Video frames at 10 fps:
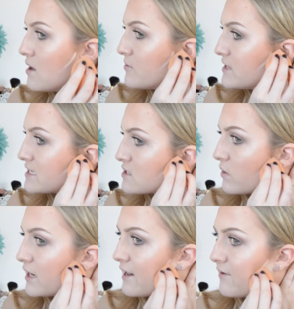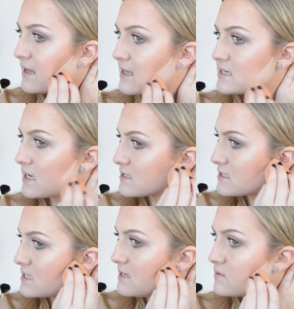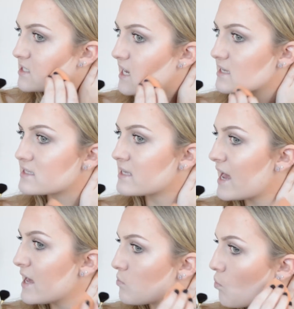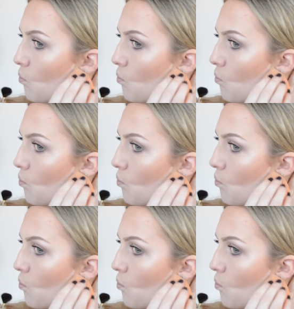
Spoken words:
but this is one area that doesn't seem to get set.